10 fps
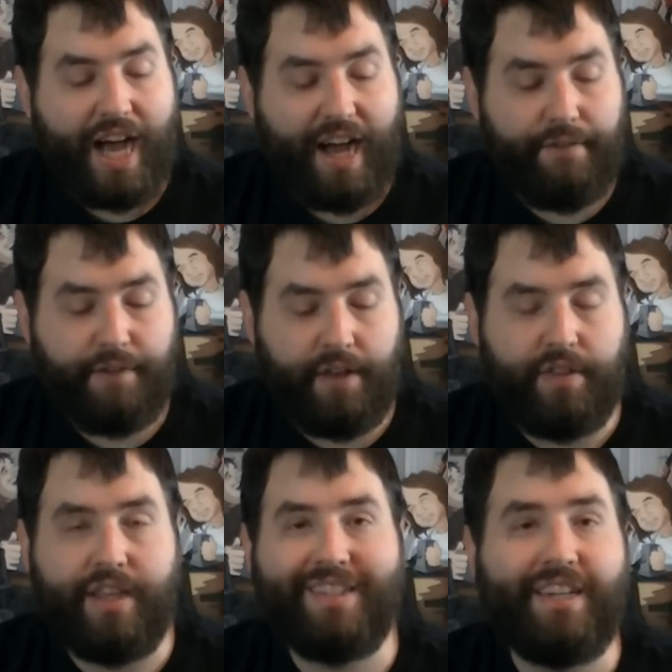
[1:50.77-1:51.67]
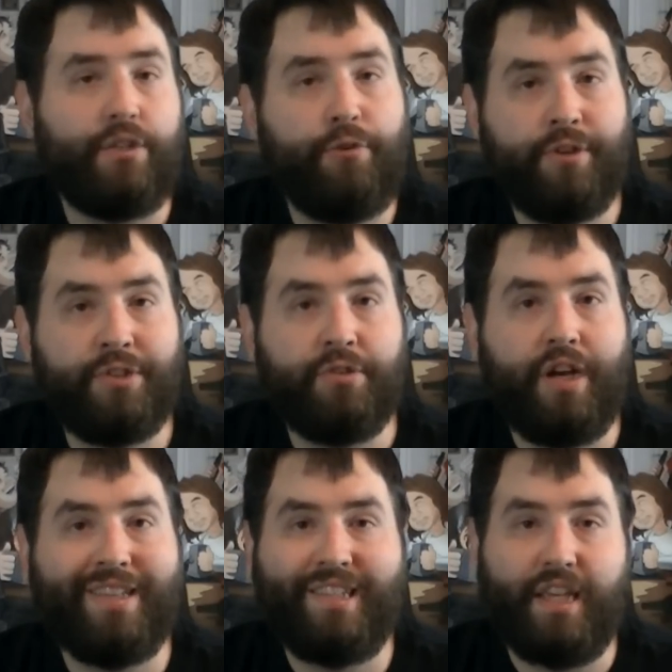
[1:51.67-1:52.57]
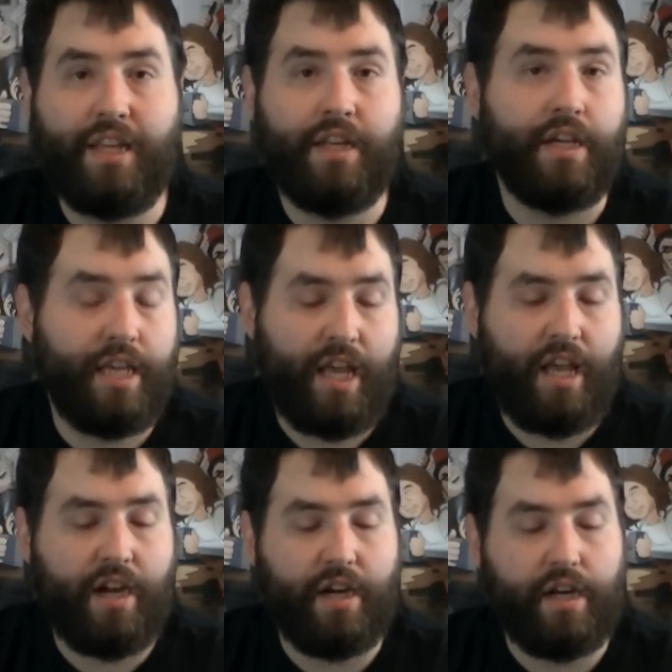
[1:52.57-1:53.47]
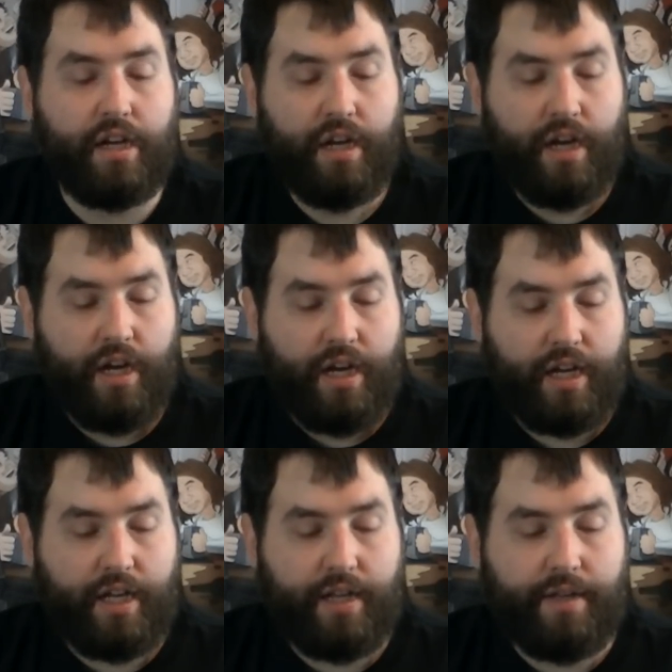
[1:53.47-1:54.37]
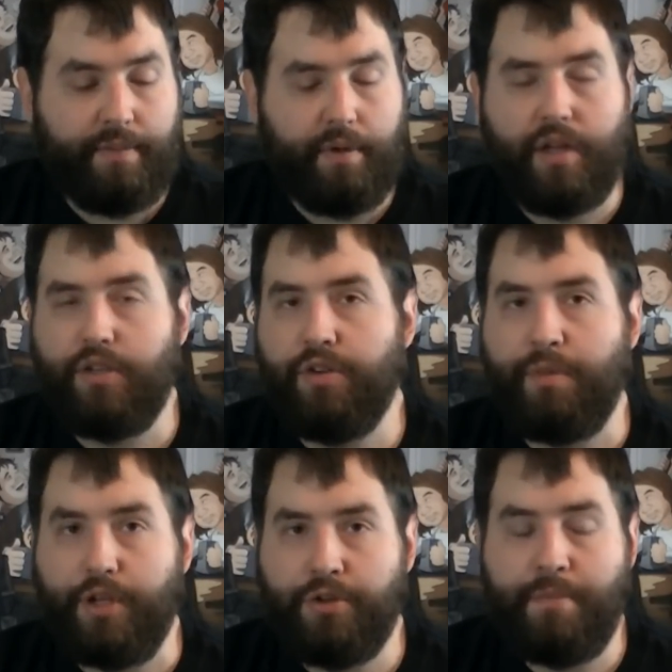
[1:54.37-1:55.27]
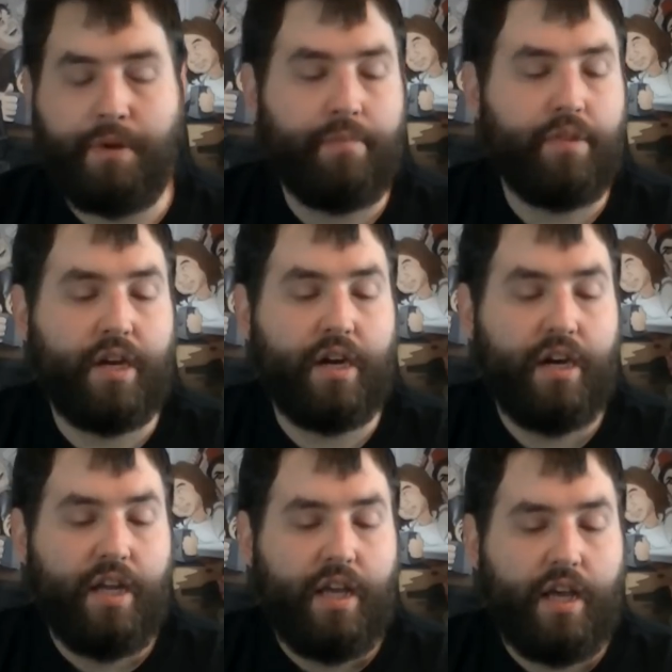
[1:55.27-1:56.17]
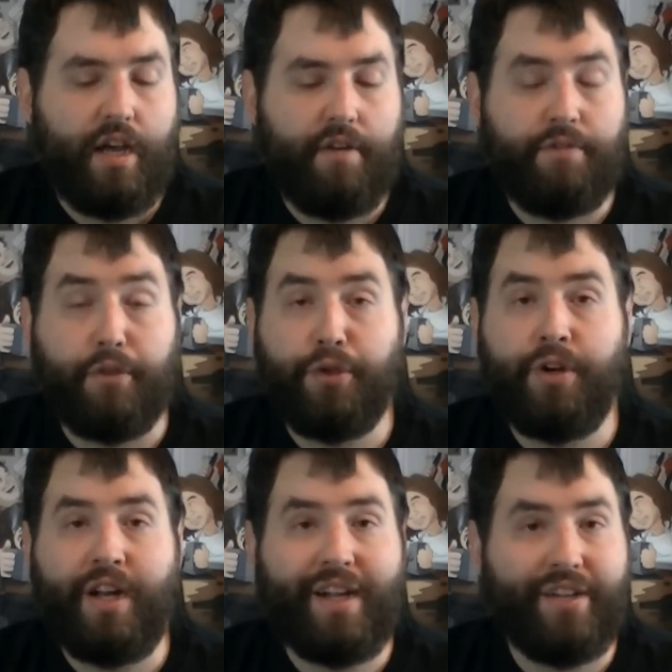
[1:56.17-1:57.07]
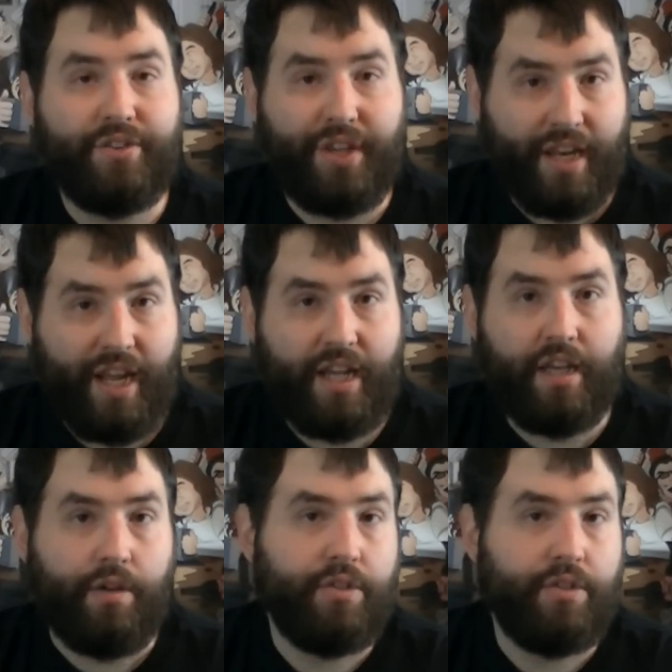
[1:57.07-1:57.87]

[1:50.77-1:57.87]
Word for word: I found this at a Toys R Us in uh, Canada uh, during my trip up there uh, for $30 Canadian.